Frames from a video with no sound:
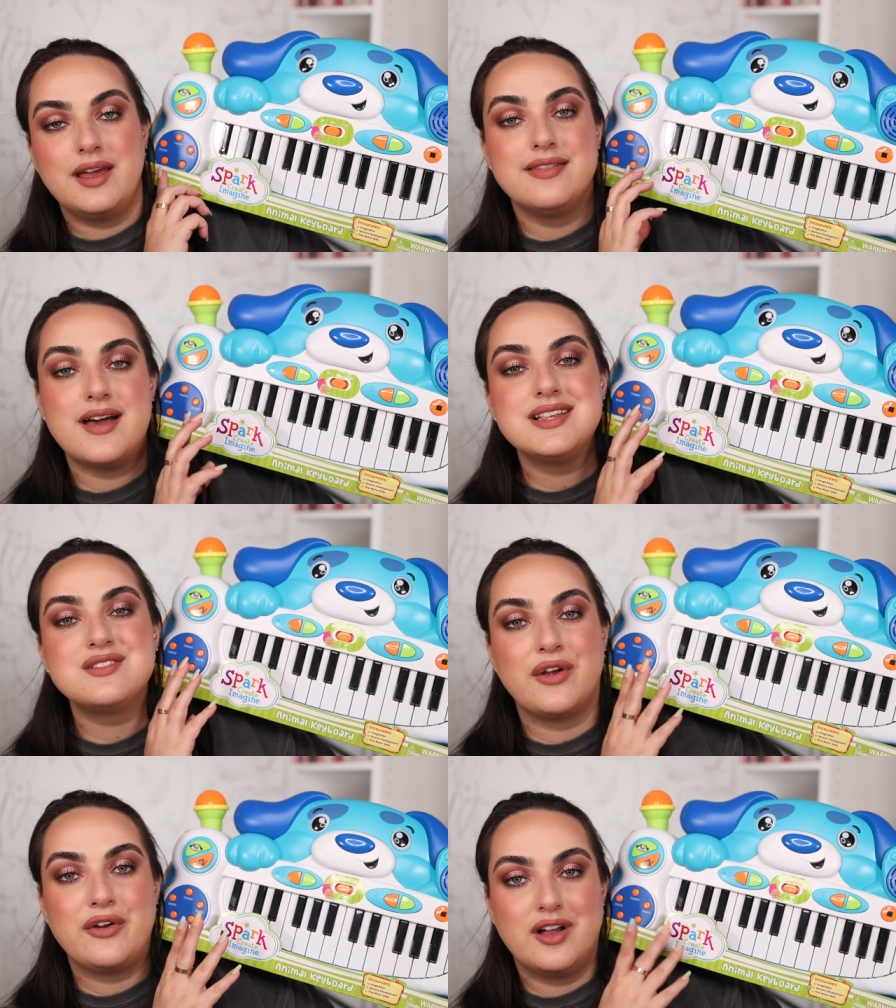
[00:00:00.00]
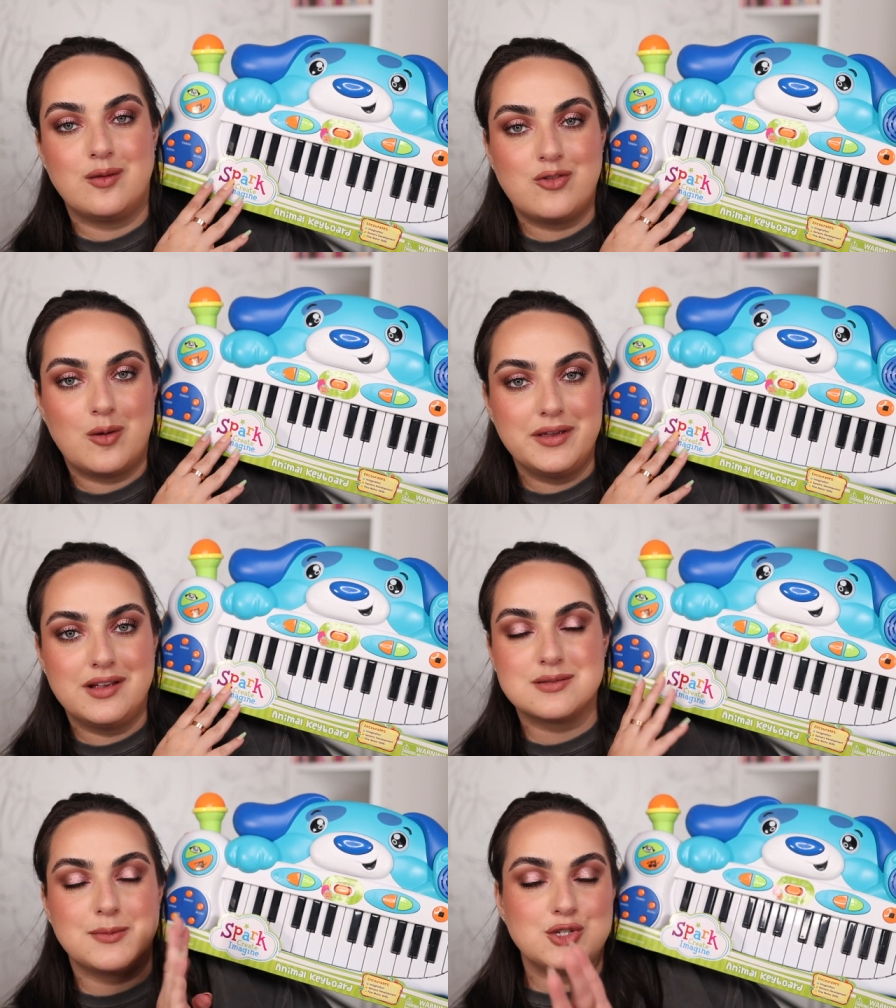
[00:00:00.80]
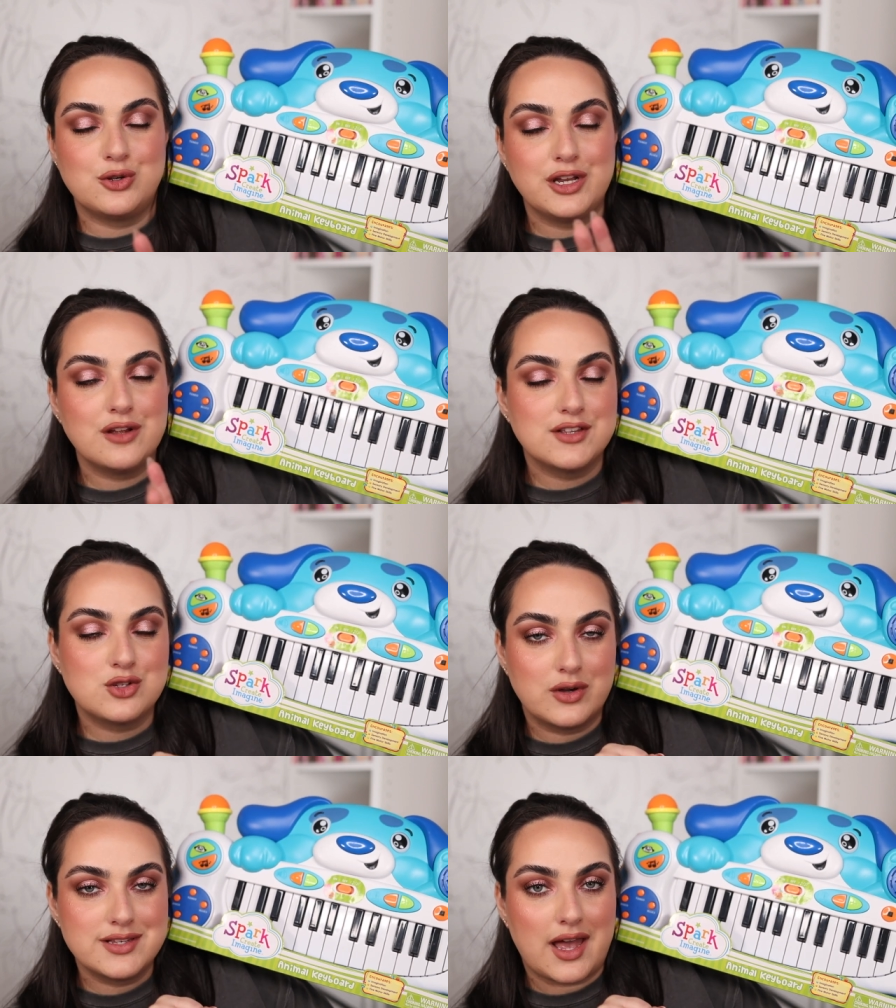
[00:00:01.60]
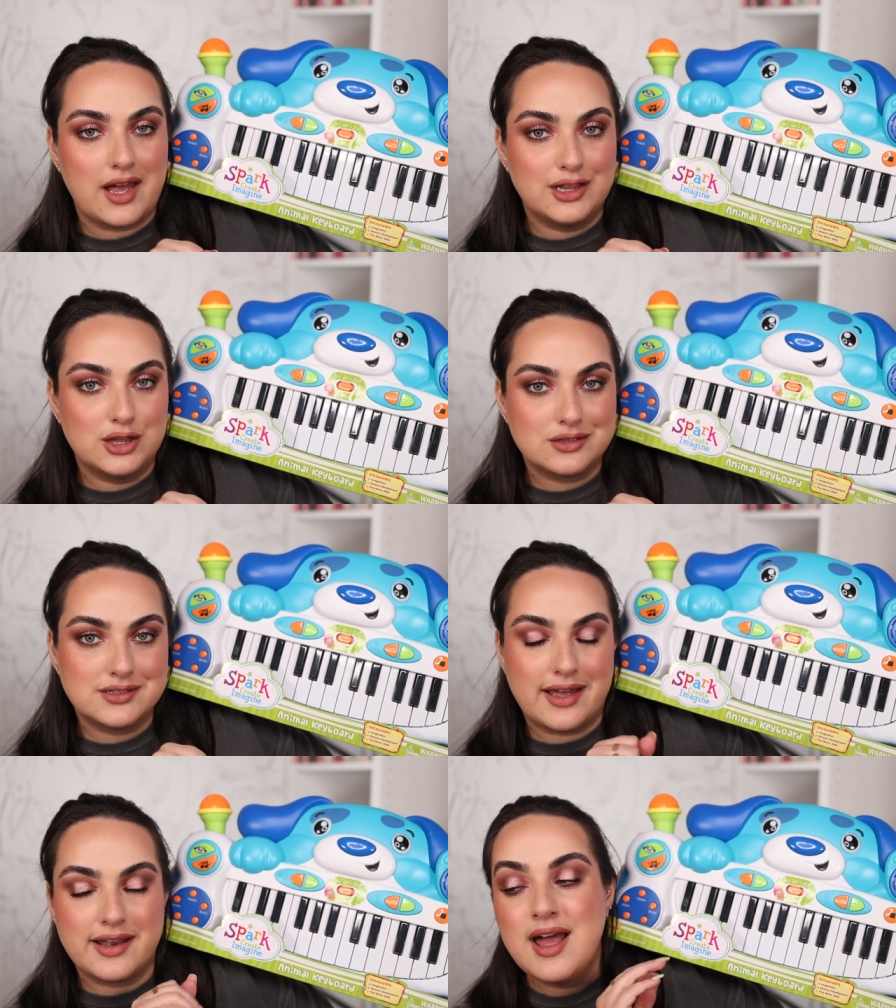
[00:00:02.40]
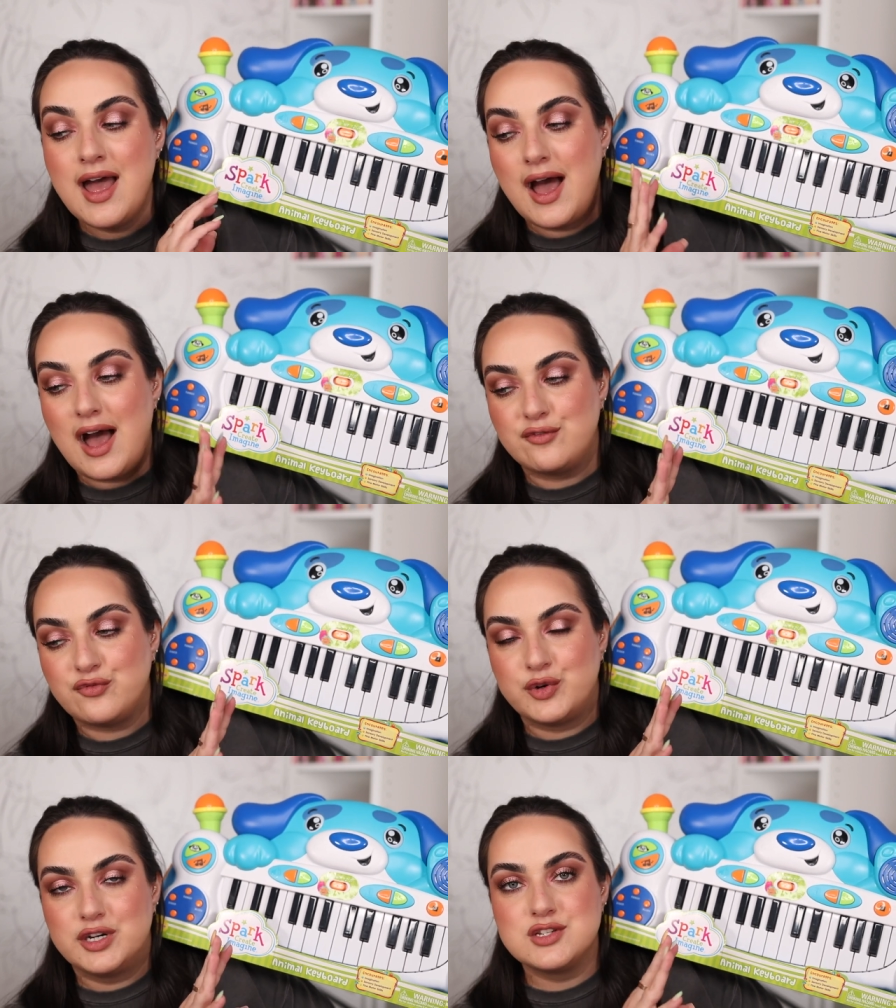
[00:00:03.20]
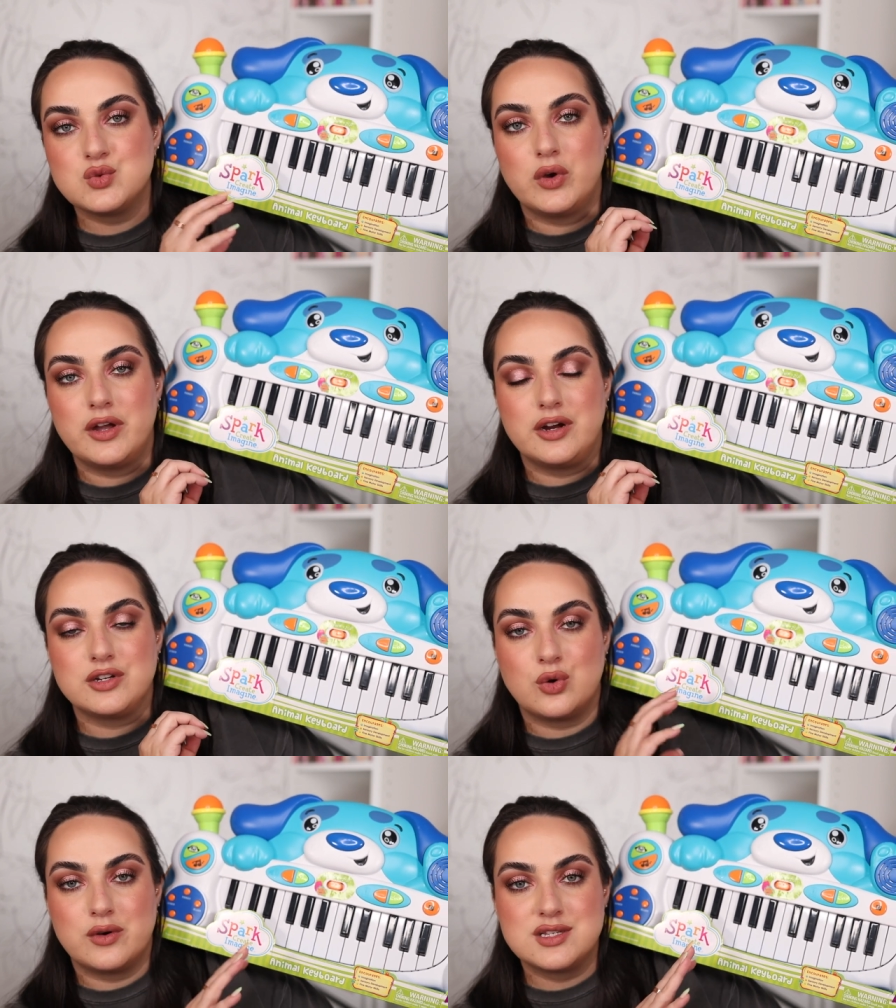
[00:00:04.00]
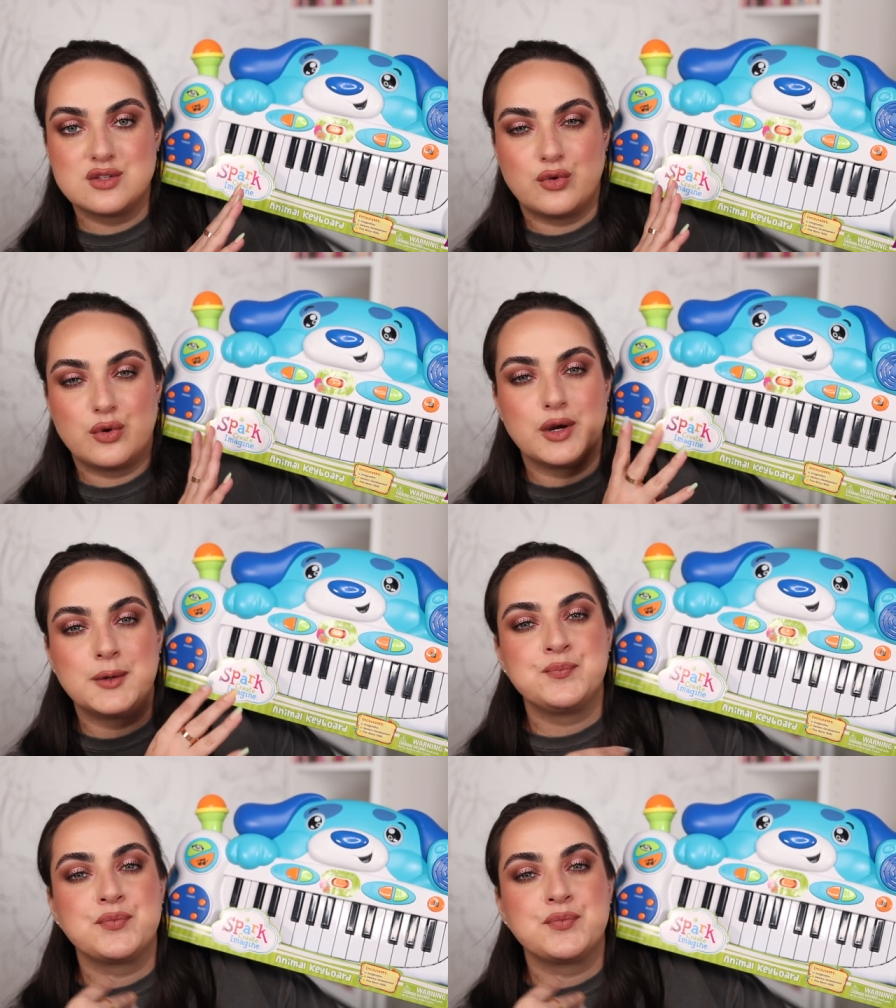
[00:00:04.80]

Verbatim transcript: and that is very helpful because majority of the toys I looked at at first were toys for